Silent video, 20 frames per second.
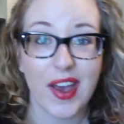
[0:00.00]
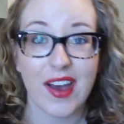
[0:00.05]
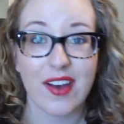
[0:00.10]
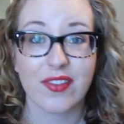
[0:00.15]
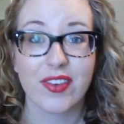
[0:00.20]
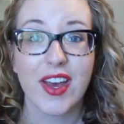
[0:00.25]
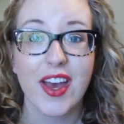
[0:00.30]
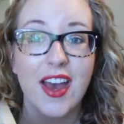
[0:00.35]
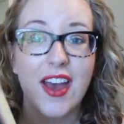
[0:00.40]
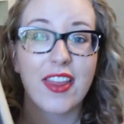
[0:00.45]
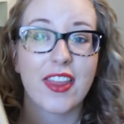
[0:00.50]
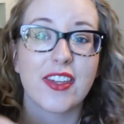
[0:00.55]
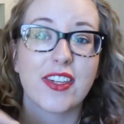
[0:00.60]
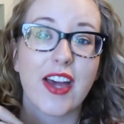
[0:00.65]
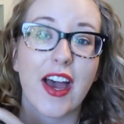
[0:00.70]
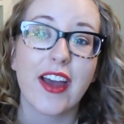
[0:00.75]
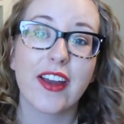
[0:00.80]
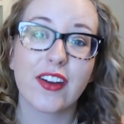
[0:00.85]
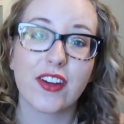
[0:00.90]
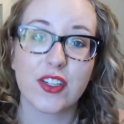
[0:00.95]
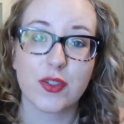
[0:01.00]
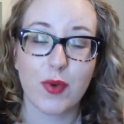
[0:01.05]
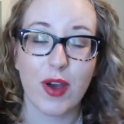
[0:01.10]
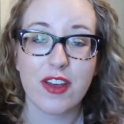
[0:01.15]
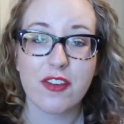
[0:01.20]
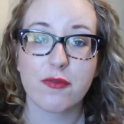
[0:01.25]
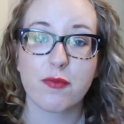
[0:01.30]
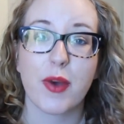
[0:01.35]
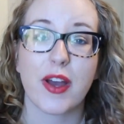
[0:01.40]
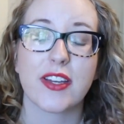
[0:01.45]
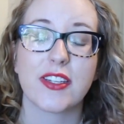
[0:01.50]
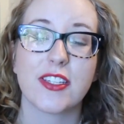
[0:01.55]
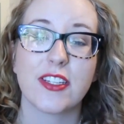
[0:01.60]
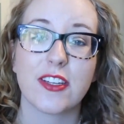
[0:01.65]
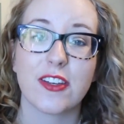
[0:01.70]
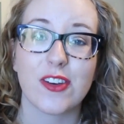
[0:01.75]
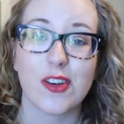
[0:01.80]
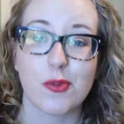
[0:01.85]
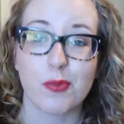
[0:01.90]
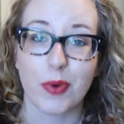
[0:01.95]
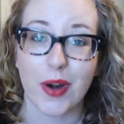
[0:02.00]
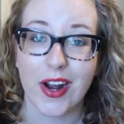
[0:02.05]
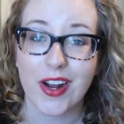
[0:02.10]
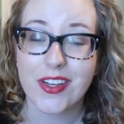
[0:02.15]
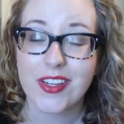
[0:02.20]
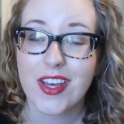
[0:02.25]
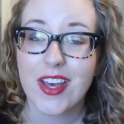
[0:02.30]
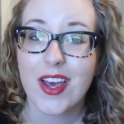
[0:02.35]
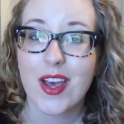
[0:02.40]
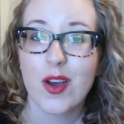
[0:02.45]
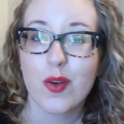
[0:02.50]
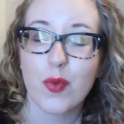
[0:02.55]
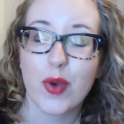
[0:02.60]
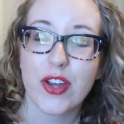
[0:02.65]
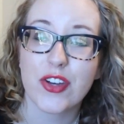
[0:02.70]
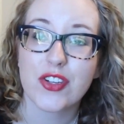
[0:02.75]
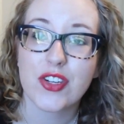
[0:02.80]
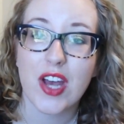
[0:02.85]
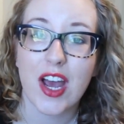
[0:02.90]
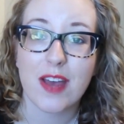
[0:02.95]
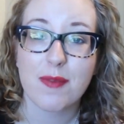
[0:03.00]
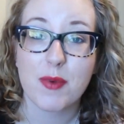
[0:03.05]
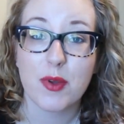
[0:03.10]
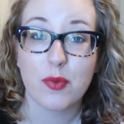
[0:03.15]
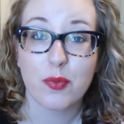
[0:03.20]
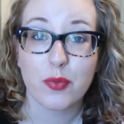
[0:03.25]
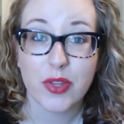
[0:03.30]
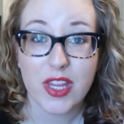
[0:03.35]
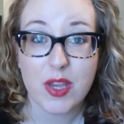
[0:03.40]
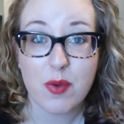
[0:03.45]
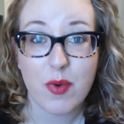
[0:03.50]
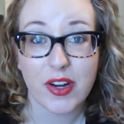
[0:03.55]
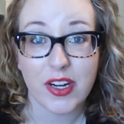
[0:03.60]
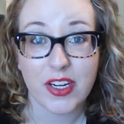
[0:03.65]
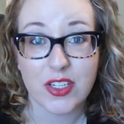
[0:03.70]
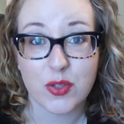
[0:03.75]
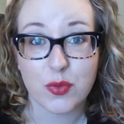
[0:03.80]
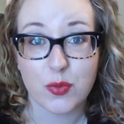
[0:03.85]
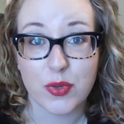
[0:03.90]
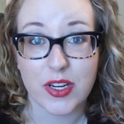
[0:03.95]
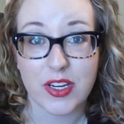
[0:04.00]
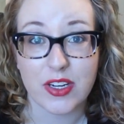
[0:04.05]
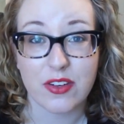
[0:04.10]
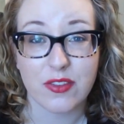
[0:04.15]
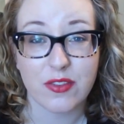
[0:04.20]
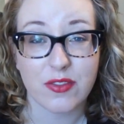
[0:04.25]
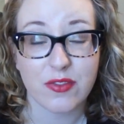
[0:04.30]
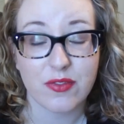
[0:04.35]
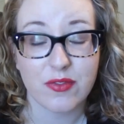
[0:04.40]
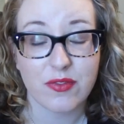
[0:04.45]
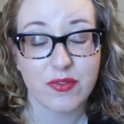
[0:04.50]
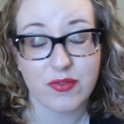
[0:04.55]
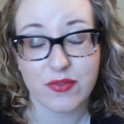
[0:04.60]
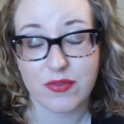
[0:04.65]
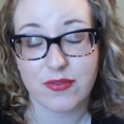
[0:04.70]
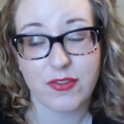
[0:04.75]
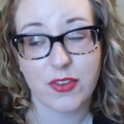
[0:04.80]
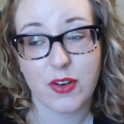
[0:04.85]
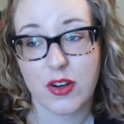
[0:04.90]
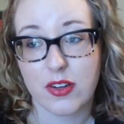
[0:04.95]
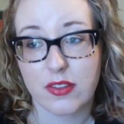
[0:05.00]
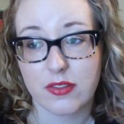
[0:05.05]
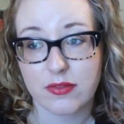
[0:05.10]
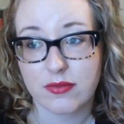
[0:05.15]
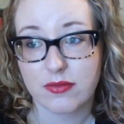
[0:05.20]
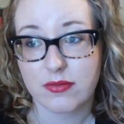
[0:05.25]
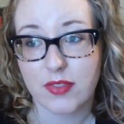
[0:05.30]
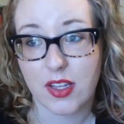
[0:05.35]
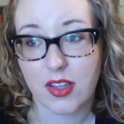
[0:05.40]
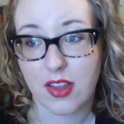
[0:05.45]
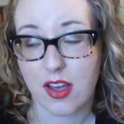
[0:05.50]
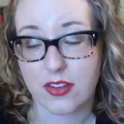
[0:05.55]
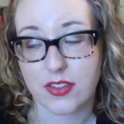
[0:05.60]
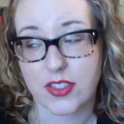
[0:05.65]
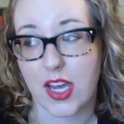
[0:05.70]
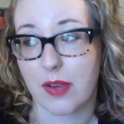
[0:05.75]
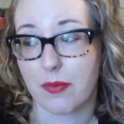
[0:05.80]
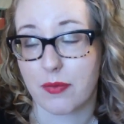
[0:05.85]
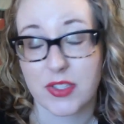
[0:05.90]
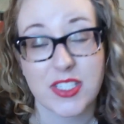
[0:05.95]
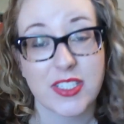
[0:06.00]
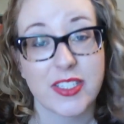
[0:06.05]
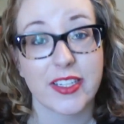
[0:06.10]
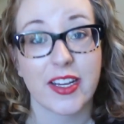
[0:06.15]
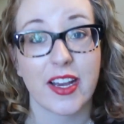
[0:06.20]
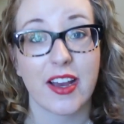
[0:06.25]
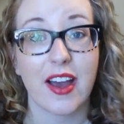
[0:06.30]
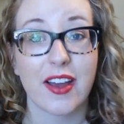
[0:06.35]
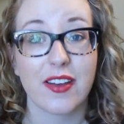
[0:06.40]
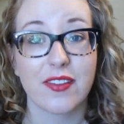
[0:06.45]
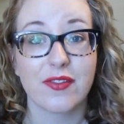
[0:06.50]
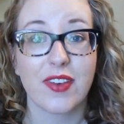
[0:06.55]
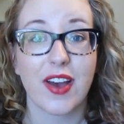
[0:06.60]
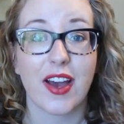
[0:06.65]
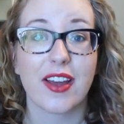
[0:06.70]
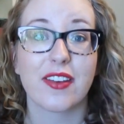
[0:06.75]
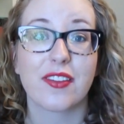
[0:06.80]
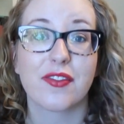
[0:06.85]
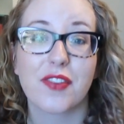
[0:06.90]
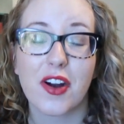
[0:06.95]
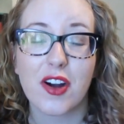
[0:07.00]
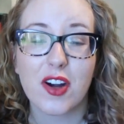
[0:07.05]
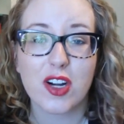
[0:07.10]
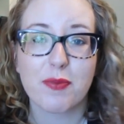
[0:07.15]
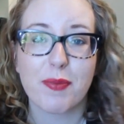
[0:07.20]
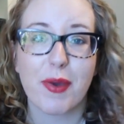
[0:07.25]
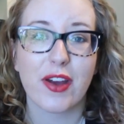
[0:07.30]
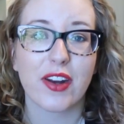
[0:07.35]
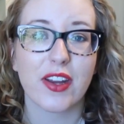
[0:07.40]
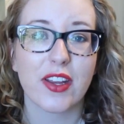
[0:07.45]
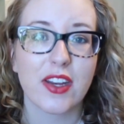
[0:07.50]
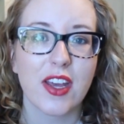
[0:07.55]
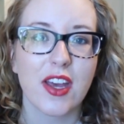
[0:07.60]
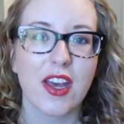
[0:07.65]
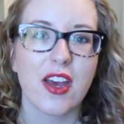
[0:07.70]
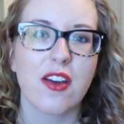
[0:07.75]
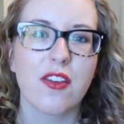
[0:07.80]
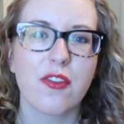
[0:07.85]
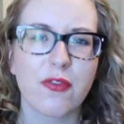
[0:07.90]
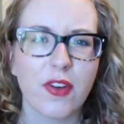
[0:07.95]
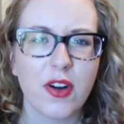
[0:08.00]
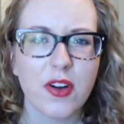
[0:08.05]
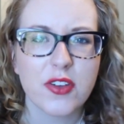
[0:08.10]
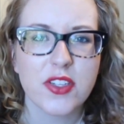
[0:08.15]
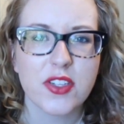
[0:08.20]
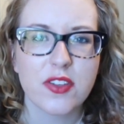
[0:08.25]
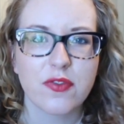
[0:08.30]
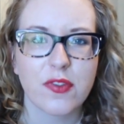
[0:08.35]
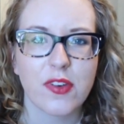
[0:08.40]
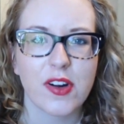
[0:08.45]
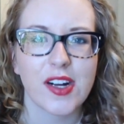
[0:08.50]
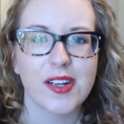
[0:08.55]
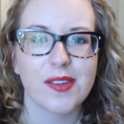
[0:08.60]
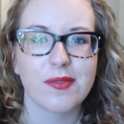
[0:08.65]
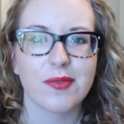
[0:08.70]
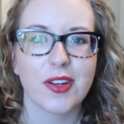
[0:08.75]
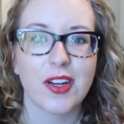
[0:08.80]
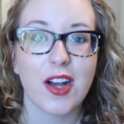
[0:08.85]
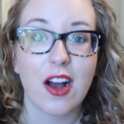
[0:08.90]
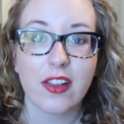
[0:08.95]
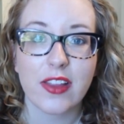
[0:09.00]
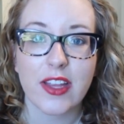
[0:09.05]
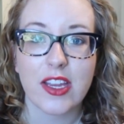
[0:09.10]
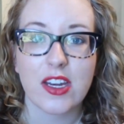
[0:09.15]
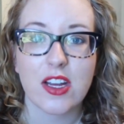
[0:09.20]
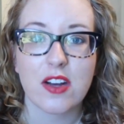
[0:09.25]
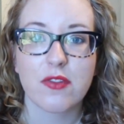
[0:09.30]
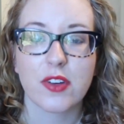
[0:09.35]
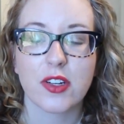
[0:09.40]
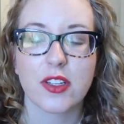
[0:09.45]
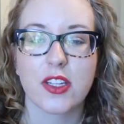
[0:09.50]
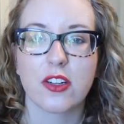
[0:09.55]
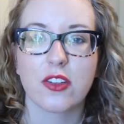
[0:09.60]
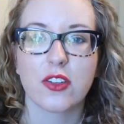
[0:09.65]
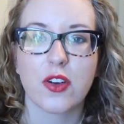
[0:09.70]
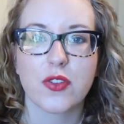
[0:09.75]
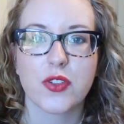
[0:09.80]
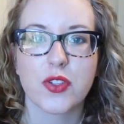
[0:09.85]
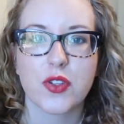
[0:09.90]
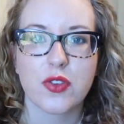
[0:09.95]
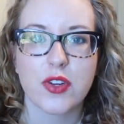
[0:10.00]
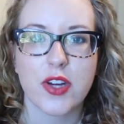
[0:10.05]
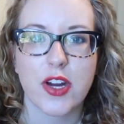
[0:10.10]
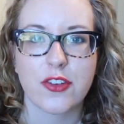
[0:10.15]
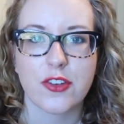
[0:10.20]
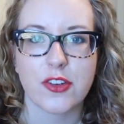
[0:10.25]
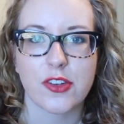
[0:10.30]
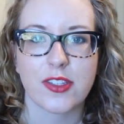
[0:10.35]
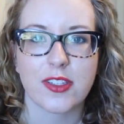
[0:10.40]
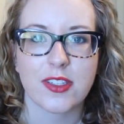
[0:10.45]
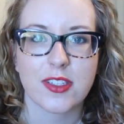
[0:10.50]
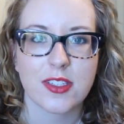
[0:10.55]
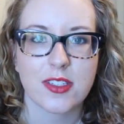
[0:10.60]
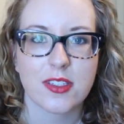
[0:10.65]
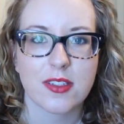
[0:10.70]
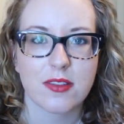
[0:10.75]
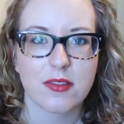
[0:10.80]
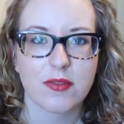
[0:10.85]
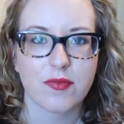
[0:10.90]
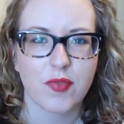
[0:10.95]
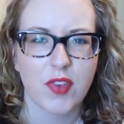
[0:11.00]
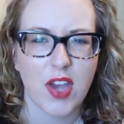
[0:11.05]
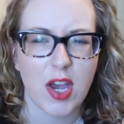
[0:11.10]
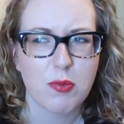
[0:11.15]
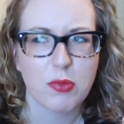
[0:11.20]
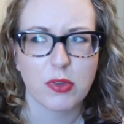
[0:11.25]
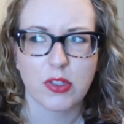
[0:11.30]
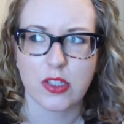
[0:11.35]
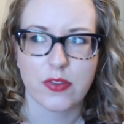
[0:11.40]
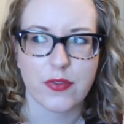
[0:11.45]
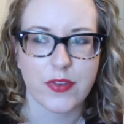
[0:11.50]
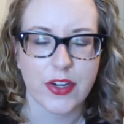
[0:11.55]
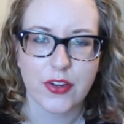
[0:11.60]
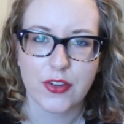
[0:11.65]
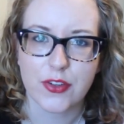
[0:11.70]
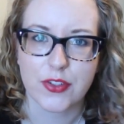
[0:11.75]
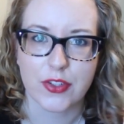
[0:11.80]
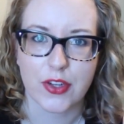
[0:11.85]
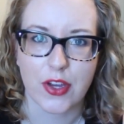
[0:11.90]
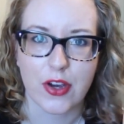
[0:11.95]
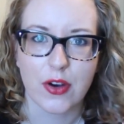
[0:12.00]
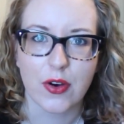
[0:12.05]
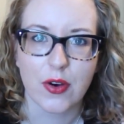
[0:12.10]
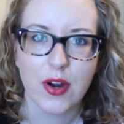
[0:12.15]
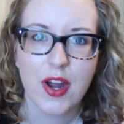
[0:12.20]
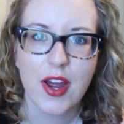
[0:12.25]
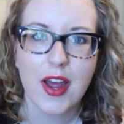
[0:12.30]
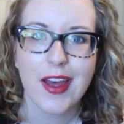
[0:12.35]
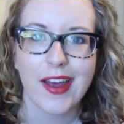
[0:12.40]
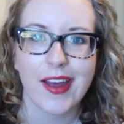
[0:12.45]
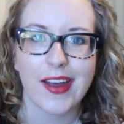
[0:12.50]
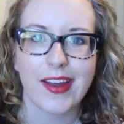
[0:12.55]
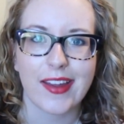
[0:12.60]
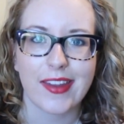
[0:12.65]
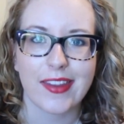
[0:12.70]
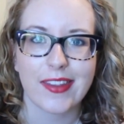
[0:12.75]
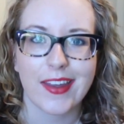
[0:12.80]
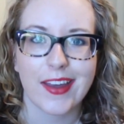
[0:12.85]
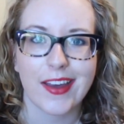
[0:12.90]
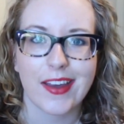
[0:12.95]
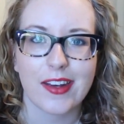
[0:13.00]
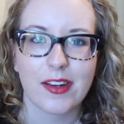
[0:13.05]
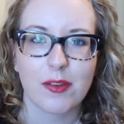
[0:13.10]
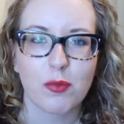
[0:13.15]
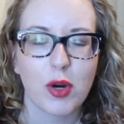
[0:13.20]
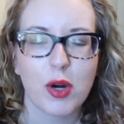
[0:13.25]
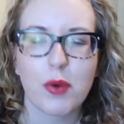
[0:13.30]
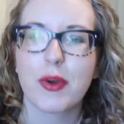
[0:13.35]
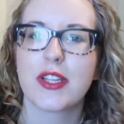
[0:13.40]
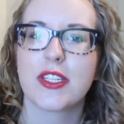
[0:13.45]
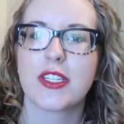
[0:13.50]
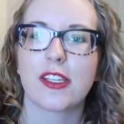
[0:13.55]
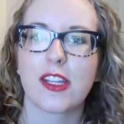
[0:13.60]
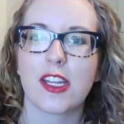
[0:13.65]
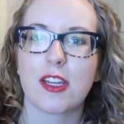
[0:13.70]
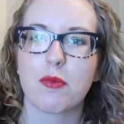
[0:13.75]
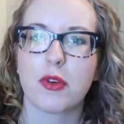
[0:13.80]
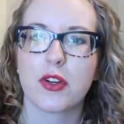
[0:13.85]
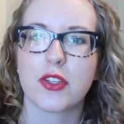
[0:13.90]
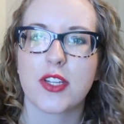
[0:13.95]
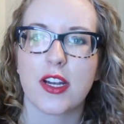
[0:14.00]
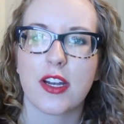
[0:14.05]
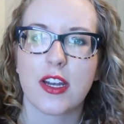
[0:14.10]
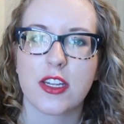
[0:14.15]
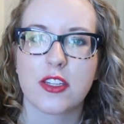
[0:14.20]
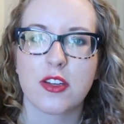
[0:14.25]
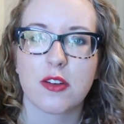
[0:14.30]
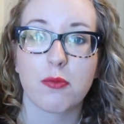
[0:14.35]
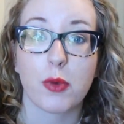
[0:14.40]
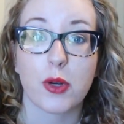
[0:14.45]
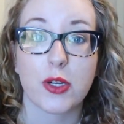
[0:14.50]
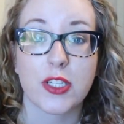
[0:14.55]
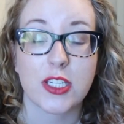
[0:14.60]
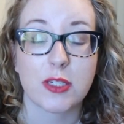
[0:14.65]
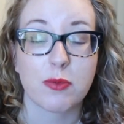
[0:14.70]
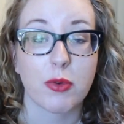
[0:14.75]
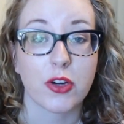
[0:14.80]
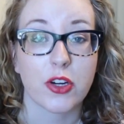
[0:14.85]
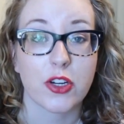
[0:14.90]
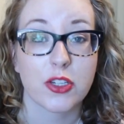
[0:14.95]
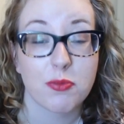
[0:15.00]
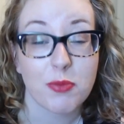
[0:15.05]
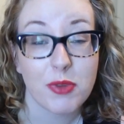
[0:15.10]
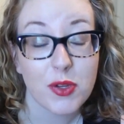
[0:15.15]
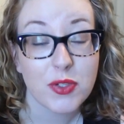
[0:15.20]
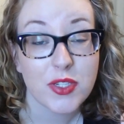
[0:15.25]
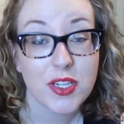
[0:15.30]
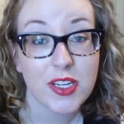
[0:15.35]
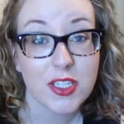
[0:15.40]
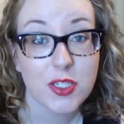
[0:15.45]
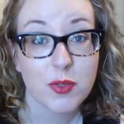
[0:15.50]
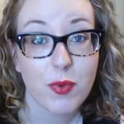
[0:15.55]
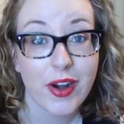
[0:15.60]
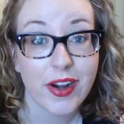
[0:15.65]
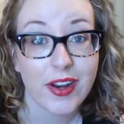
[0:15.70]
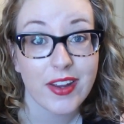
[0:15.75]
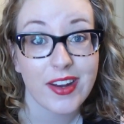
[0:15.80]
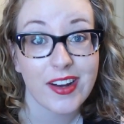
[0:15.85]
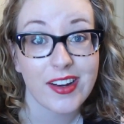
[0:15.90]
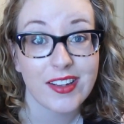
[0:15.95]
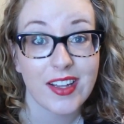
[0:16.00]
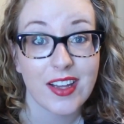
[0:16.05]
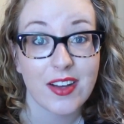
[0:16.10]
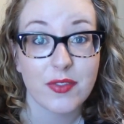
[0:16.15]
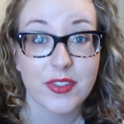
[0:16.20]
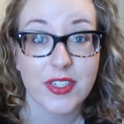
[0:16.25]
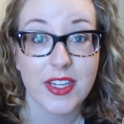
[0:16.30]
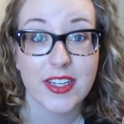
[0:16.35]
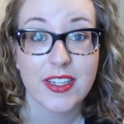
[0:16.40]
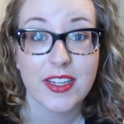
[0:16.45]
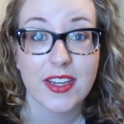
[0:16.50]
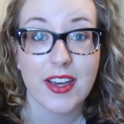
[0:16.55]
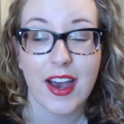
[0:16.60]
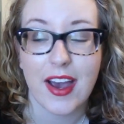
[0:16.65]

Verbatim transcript: have The Tiger's Wife by Téa Obreht, which I've been really wanting to read for a long time since I got. I've, I've heard about it first from Colleen over at Little Ghost Creations a couple of years ago, and then more recently Mercedes from Mercy's Bookish Musings read it and loved it.